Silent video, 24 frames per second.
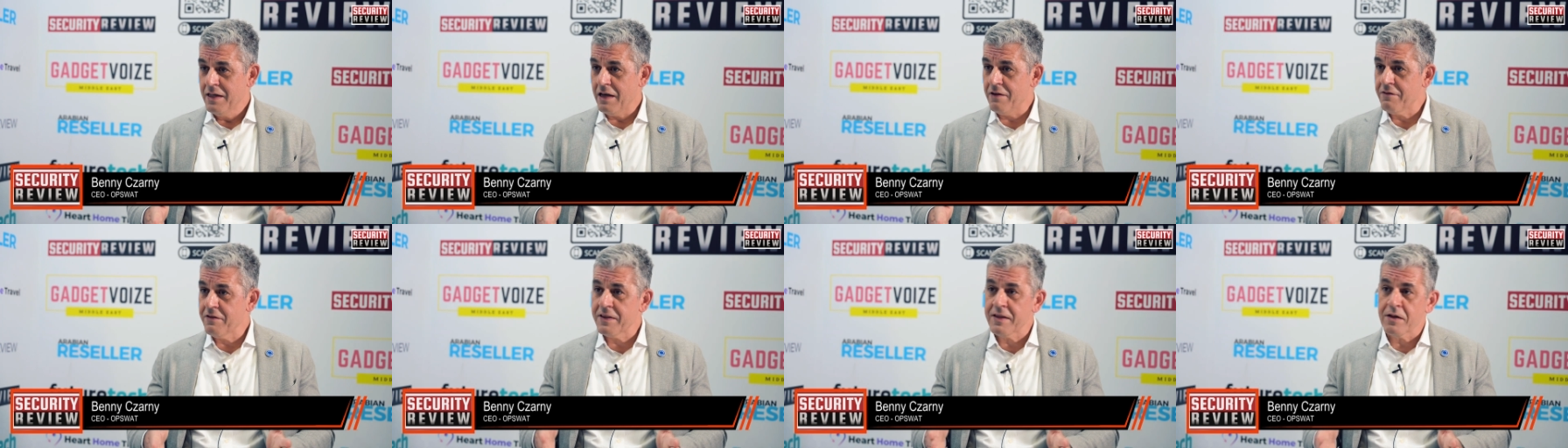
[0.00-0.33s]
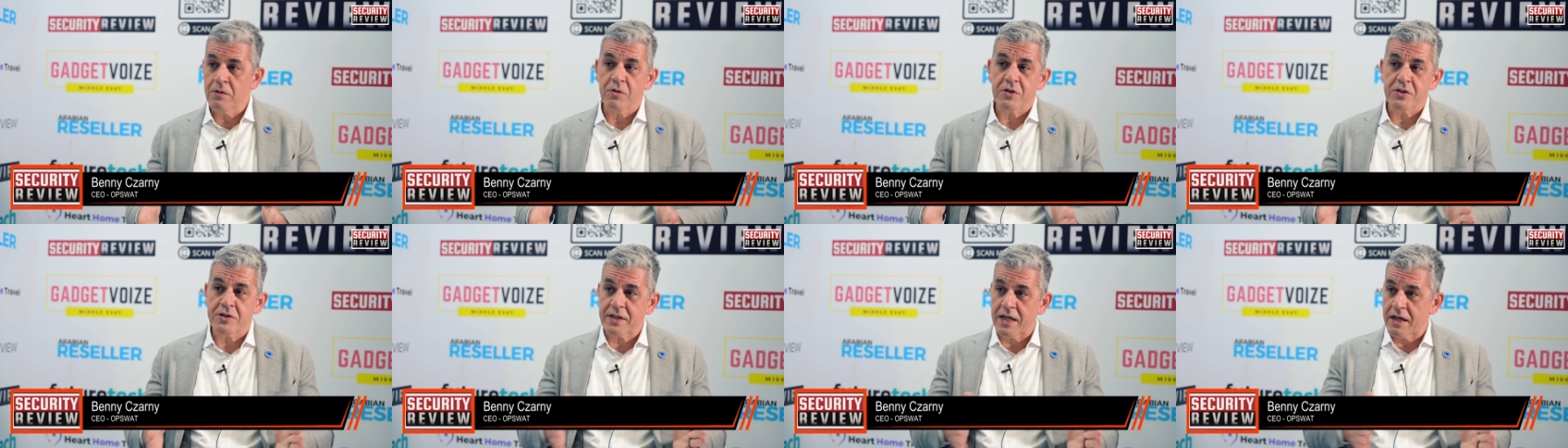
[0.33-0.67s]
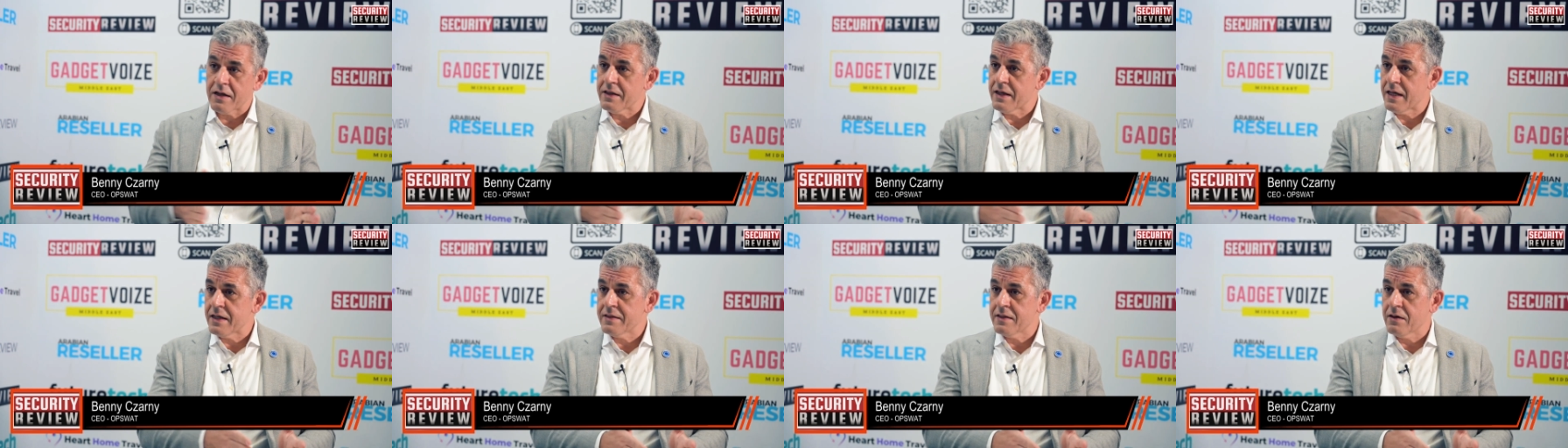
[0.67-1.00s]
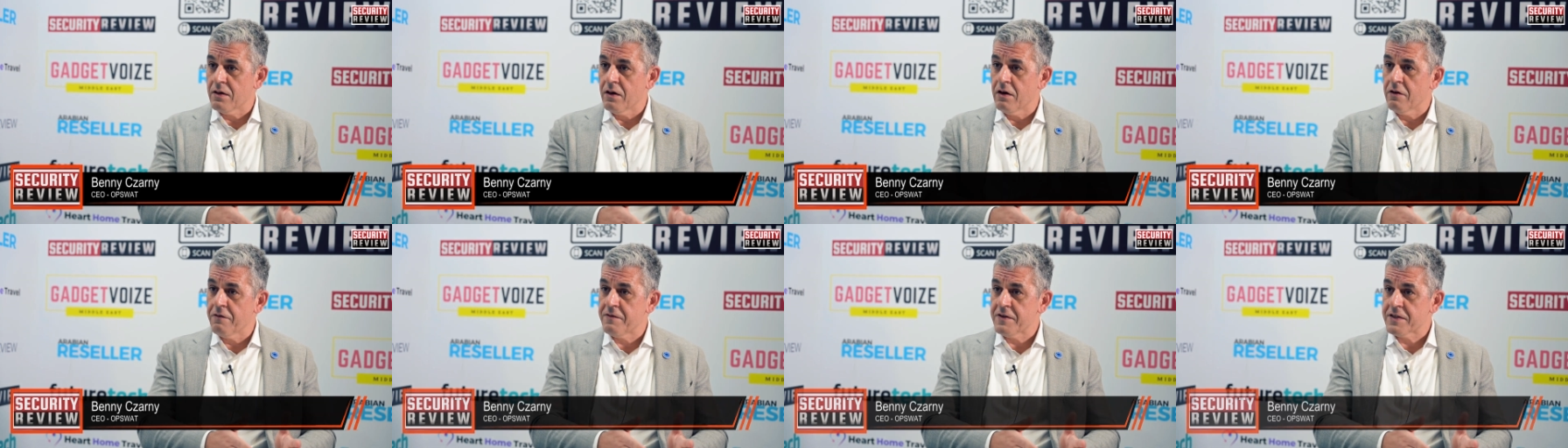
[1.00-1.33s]
Everything was at, at
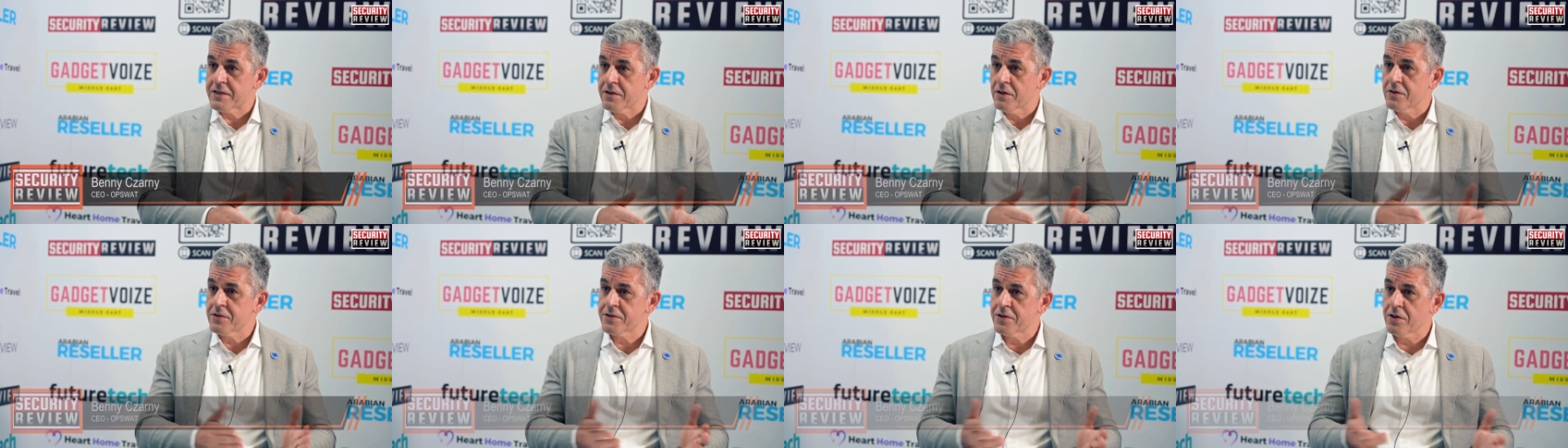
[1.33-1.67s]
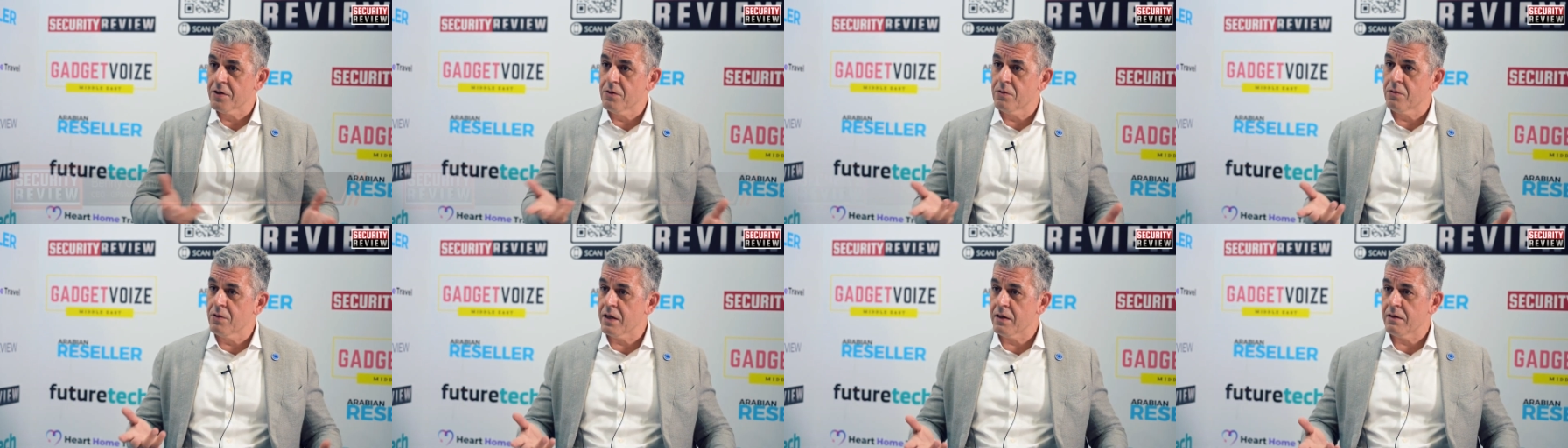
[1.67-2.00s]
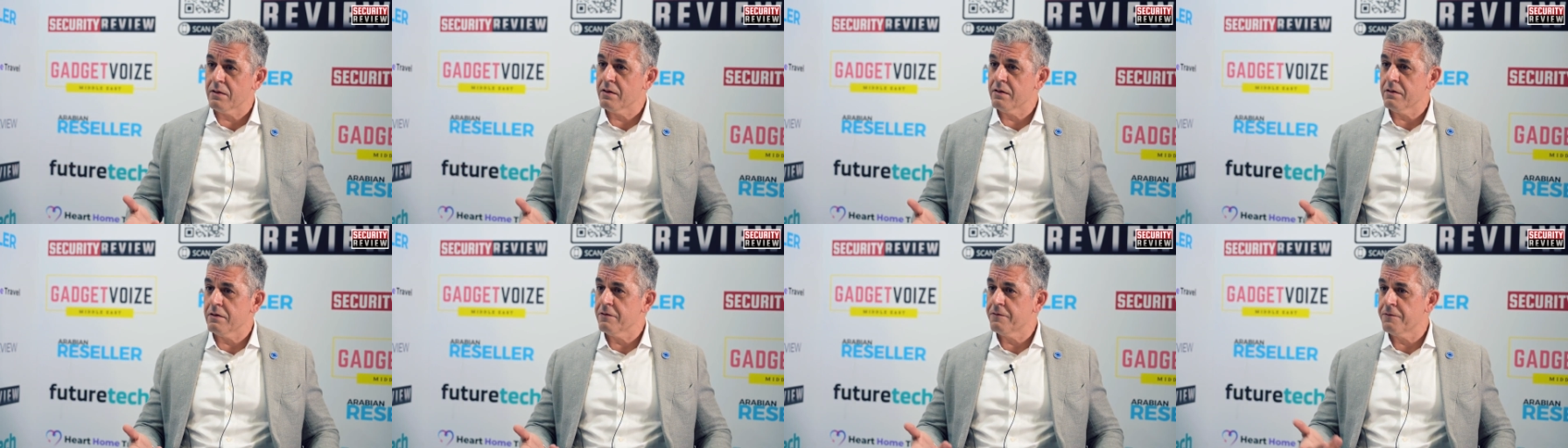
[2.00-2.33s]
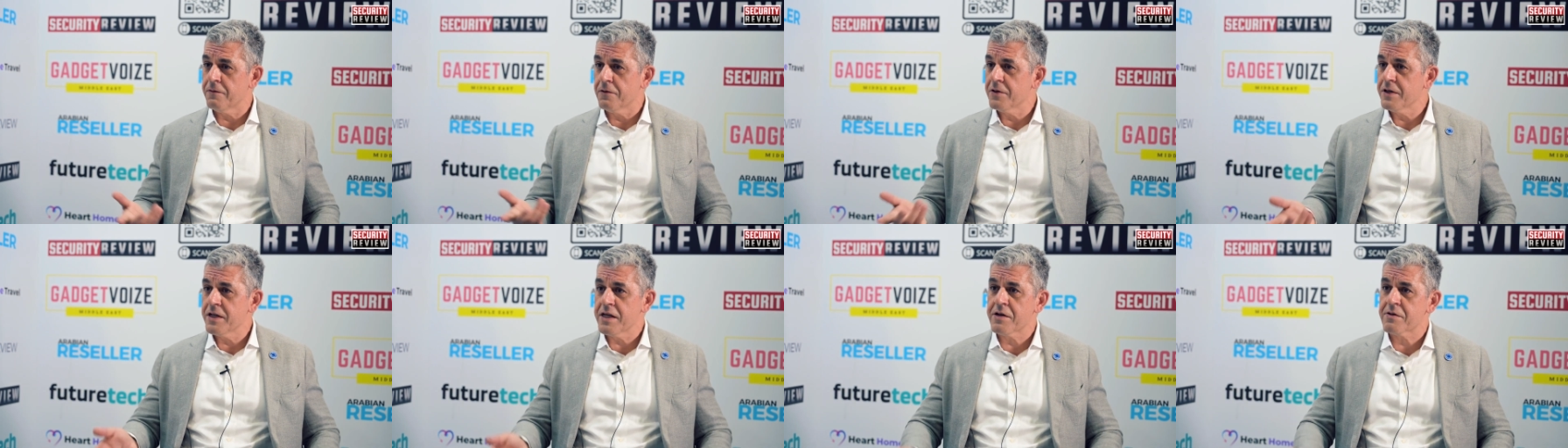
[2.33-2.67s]
the office. Also, uh, uh
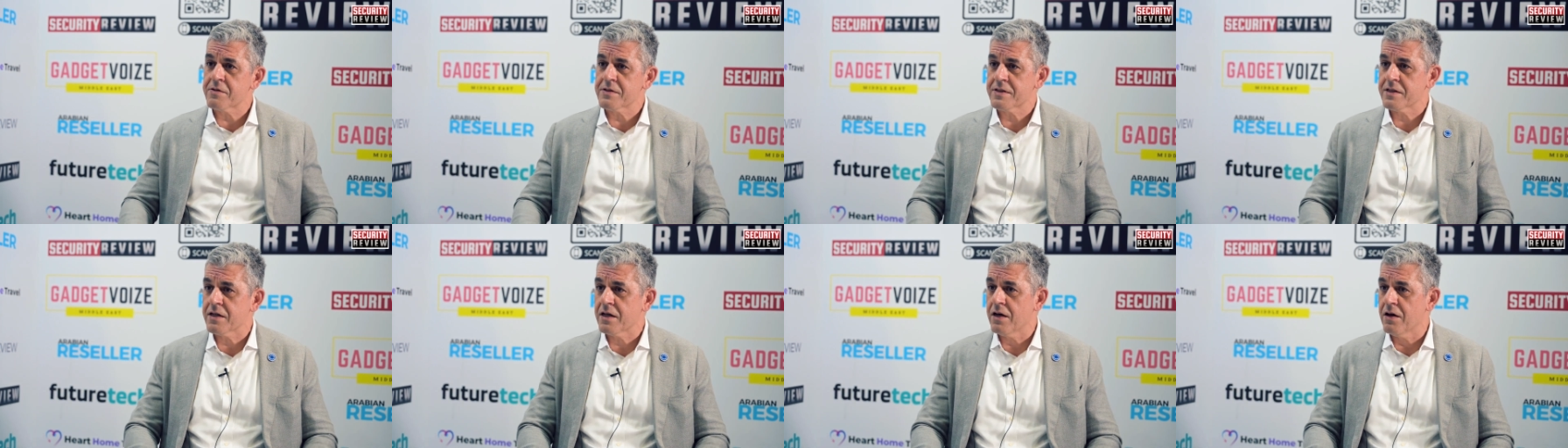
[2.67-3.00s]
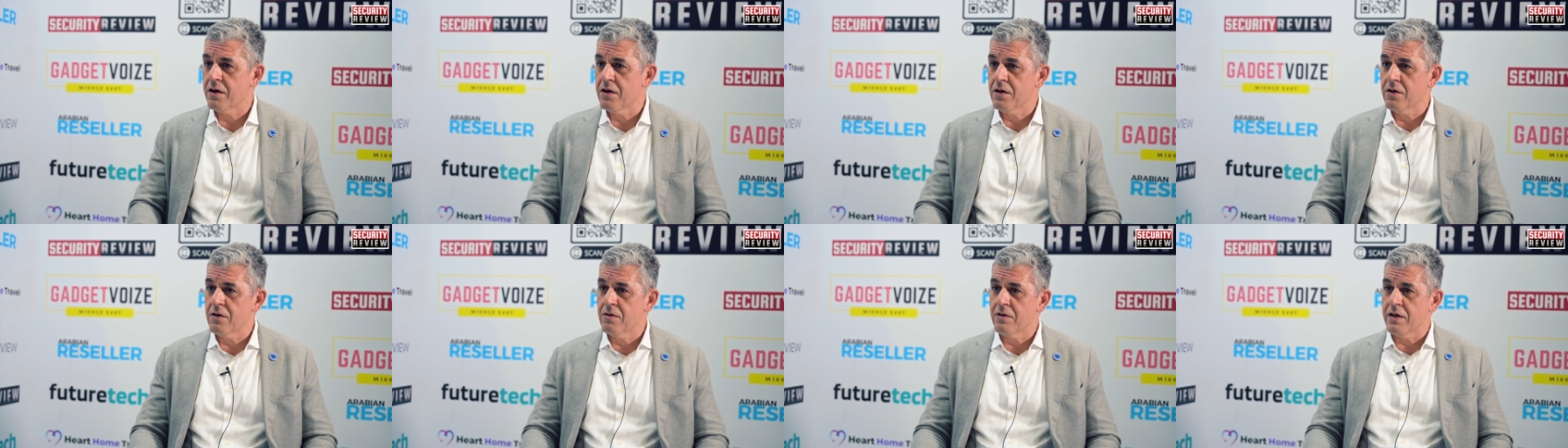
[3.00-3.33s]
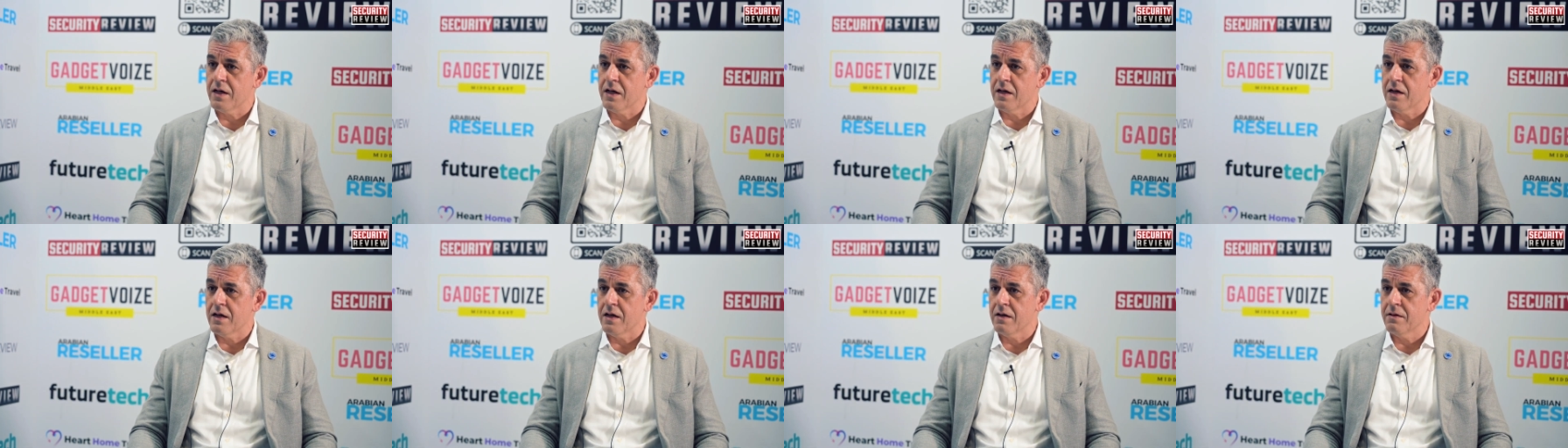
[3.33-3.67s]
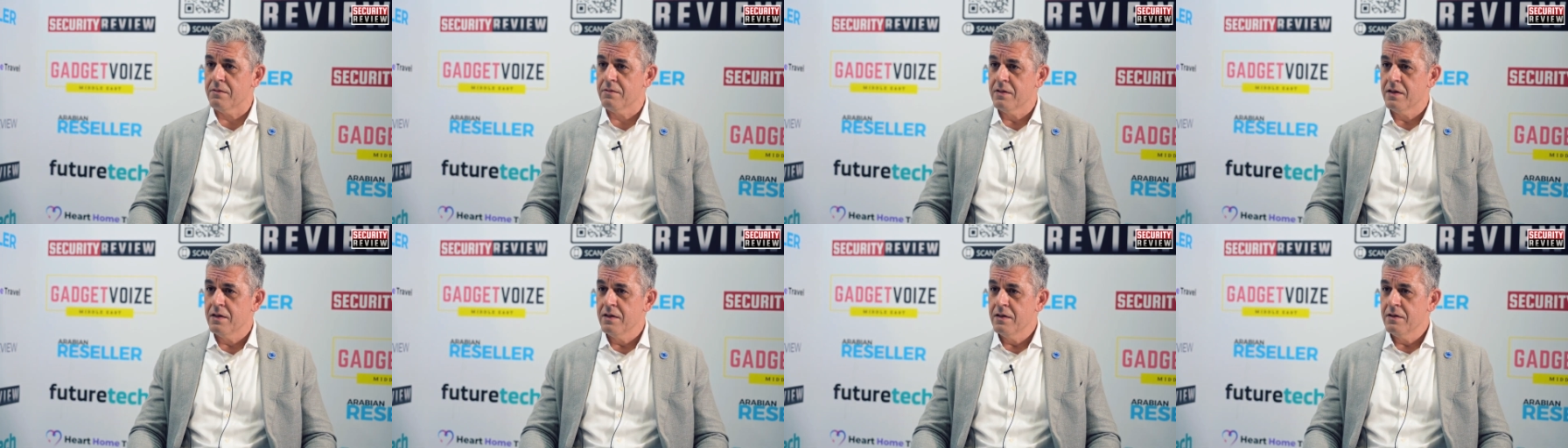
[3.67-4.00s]
40 years ago, uh,